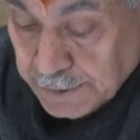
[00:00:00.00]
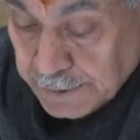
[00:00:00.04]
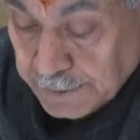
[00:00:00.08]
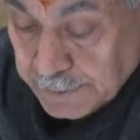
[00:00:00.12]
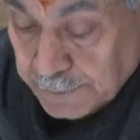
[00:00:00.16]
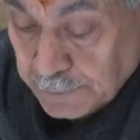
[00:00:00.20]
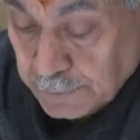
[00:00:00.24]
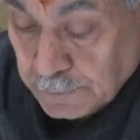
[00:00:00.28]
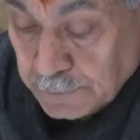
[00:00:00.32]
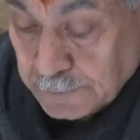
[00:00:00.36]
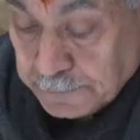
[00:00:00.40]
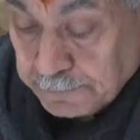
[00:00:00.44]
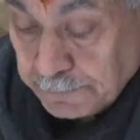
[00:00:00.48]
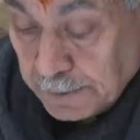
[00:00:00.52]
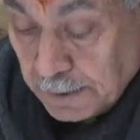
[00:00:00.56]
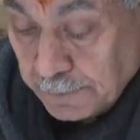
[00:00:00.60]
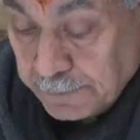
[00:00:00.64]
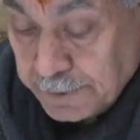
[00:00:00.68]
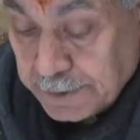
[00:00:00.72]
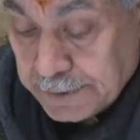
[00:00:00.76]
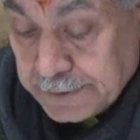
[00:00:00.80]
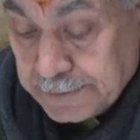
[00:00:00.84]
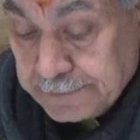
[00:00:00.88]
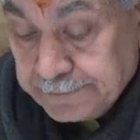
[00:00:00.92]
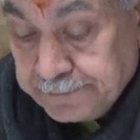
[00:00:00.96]
Youth
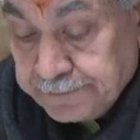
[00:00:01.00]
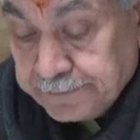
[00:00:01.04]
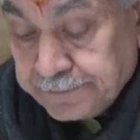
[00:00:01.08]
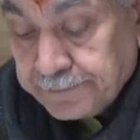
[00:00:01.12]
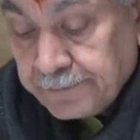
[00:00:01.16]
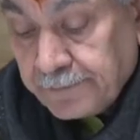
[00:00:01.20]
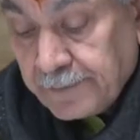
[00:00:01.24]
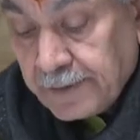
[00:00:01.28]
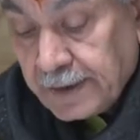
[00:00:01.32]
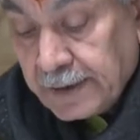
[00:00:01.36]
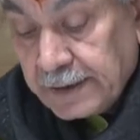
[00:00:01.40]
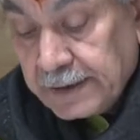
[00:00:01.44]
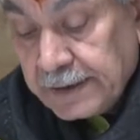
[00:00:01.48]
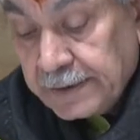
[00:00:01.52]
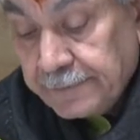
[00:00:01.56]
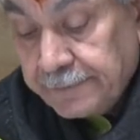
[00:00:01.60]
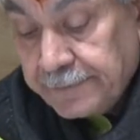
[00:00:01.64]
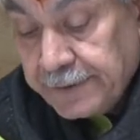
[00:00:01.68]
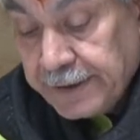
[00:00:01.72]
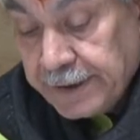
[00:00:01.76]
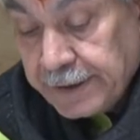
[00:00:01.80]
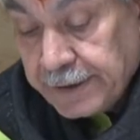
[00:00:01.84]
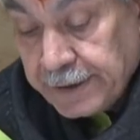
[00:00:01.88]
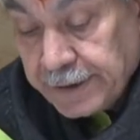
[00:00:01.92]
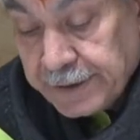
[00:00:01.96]
power in
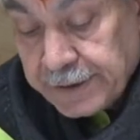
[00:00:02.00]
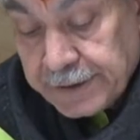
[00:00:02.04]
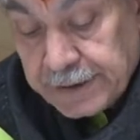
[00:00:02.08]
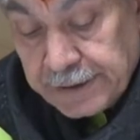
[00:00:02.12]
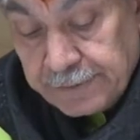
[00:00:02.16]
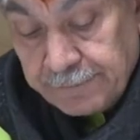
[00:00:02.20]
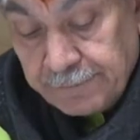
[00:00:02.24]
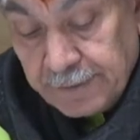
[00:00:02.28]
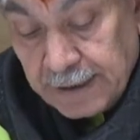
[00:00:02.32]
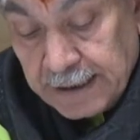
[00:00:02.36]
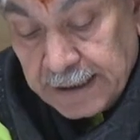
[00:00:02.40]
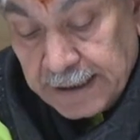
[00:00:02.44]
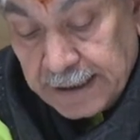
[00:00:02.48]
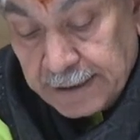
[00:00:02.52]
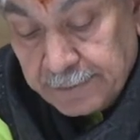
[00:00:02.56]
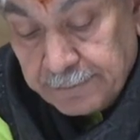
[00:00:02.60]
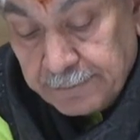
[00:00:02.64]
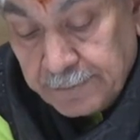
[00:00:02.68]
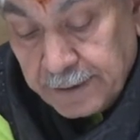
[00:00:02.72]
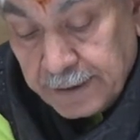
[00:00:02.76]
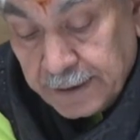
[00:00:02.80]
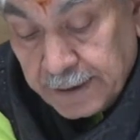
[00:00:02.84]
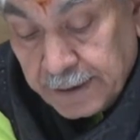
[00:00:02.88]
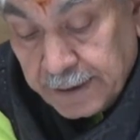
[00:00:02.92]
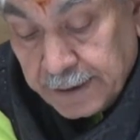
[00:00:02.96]
every country will
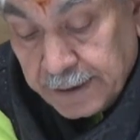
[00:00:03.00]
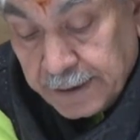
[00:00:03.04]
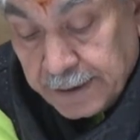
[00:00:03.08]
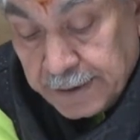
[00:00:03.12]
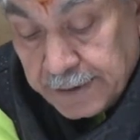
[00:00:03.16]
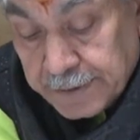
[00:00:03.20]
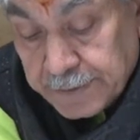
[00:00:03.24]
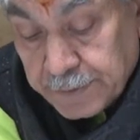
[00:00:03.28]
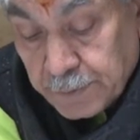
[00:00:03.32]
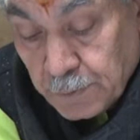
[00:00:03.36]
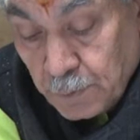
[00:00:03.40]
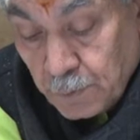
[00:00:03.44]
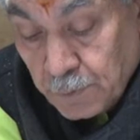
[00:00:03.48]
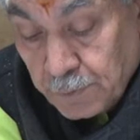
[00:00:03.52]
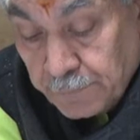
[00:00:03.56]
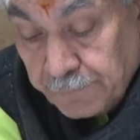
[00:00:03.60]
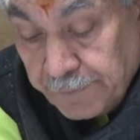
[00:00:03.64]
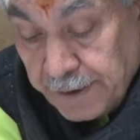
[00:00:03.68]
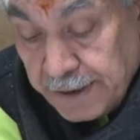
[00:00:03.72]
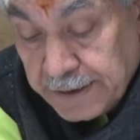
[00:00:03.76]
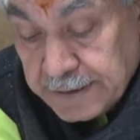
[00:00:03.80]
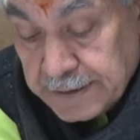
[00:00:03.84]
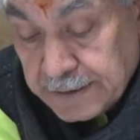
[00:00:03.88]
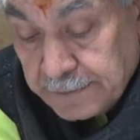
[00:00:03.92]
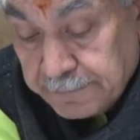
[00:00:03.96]
have its own
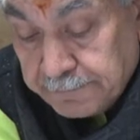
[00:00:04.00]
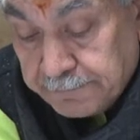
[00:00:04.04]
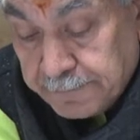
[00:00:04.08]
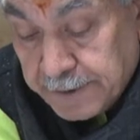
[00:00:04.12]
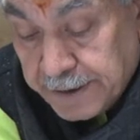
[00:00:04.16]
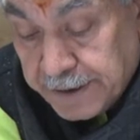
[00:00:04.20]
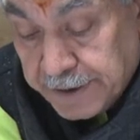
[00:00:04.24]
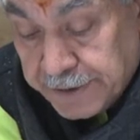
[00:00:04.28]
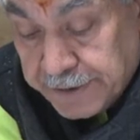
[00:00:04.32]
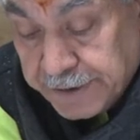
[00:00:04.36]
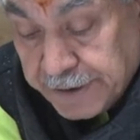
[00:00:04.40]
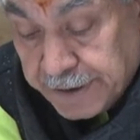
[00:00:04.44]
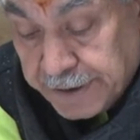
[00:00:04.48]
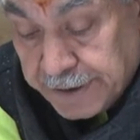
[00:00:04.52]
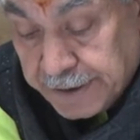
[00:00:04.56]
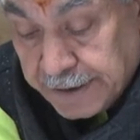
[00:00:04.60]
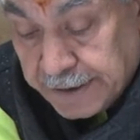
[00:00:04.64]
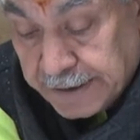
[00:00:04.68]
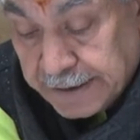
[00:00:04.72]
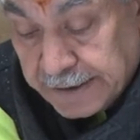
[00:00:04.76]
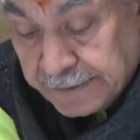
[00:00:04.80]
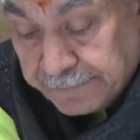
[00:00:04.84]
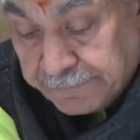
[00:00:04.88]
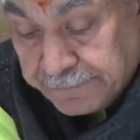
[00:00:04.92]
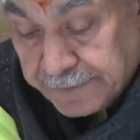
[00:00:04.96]
ways of
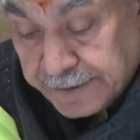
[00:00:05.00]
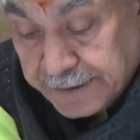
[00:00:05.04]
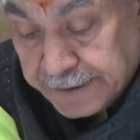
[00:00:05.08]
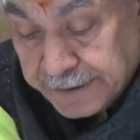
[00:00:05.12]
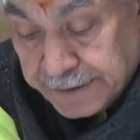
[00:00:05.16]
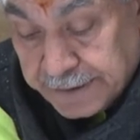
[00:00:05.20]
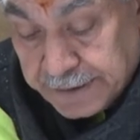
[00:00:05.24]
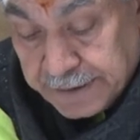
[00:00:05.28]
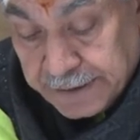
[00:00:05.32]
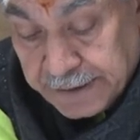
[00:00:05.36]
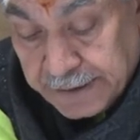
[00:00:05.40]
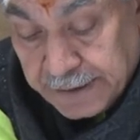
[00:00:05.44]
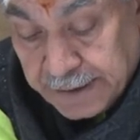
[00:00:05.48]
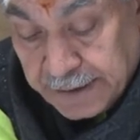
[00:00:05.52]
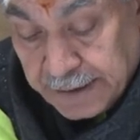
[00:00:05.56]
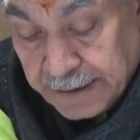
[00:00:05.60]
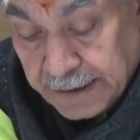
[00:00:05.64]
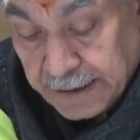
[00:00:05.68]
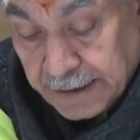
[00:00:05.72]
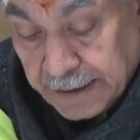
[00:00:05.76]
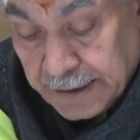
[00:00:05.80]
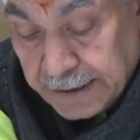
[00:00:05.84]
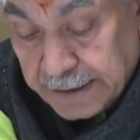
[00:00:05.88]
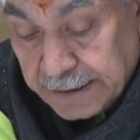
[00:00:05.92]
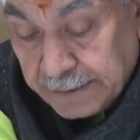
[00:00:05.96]
penetrating different
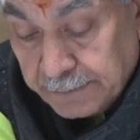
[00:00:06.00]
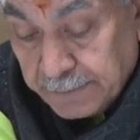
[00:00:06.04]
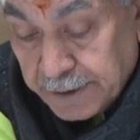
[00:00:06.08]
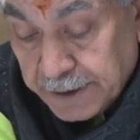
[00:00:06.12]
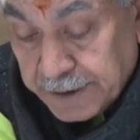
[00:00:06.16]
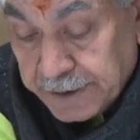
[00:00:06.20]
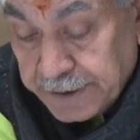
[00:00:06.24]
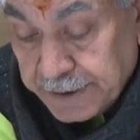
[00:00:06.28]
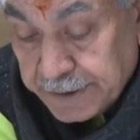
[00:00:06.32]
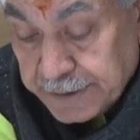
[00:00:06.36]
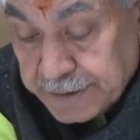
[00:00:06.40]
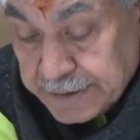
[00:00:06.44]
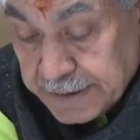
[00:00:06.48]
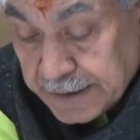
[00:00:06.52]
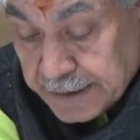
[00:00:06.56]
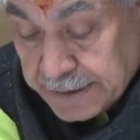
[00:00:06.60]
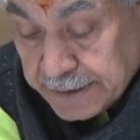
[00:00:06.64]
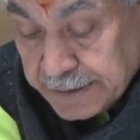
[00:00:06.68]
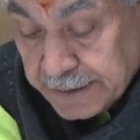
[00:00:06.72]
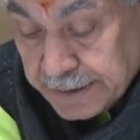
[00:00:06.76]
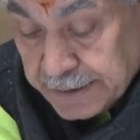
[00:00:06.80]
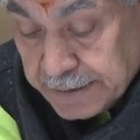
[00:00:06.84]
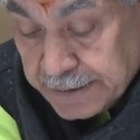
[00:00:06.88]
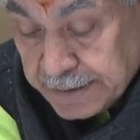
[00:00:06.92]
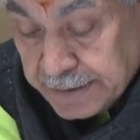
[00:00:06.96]
and emerging
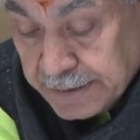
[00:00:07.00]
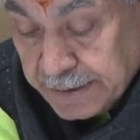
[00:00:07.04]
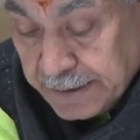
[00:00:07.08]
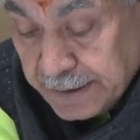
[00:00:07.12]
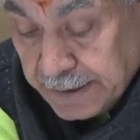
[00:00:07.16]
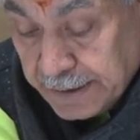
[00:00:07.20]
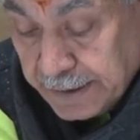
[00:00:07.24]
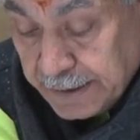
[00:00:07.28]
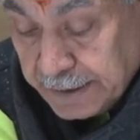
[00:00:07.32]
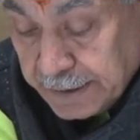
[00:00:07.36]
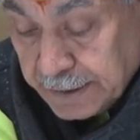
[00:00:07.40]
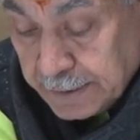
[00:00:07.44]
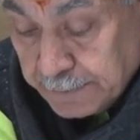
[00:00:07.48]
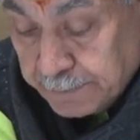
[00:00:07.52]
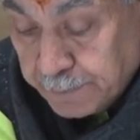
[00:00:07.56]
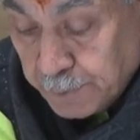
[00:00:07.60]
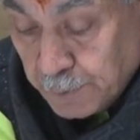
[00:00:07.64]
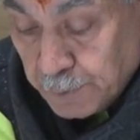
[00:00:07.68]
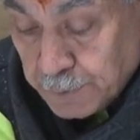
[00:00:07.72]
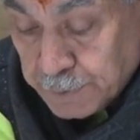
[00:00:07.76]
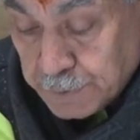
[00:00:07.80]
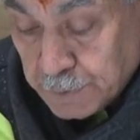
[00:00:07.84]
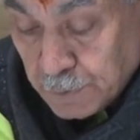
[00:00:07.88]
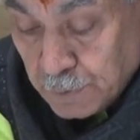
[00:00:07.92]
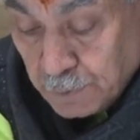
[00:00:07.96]
sectors in the
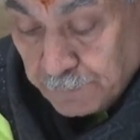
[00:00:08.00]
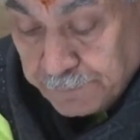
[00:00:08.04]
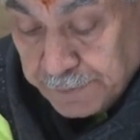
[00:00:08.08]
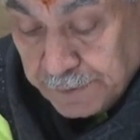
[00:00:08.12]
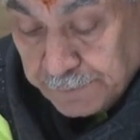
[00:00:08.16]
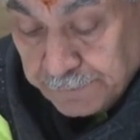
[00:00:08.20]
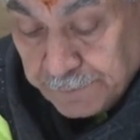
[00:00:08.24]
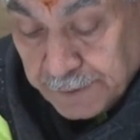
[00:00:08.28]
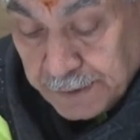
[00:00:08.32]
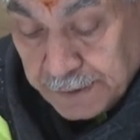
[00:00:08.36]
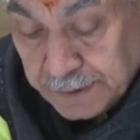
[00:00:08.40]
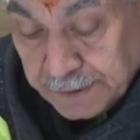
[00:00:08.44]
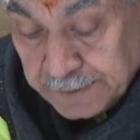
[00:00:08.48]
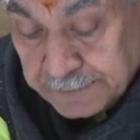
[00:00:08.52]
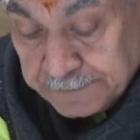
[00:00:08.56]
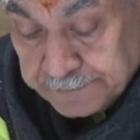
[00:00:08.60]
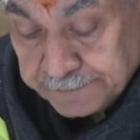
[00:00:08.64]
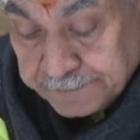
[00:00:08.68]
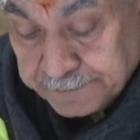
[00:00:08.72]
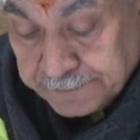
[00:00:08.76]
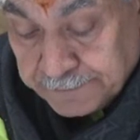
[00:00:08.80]
post-COVID world.